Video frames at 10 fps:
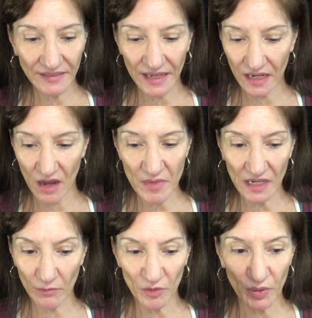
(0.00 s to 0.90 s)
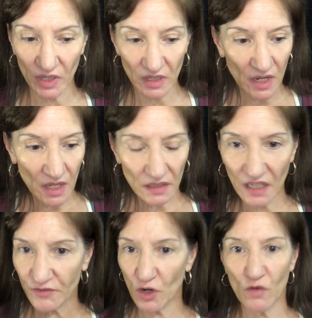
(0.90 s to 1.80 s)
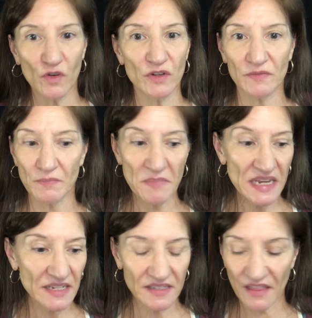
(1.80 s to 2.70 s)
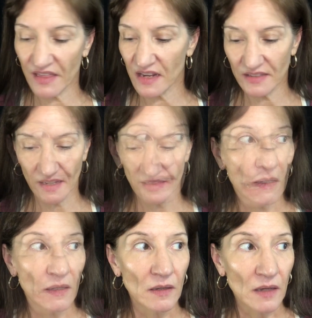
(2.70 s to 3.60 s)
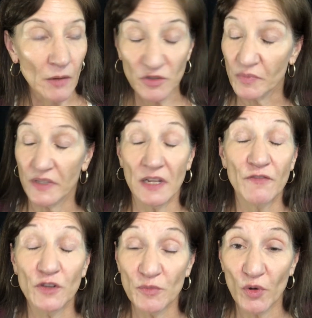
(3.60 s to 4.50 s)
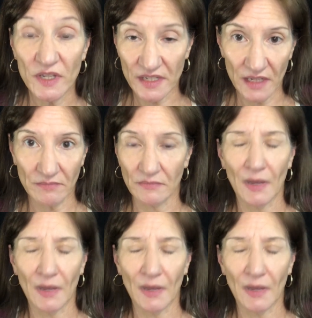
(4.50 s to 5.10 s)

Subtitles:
Like, I mean, I would put leftover meats and things like that. I was getting food poisoning.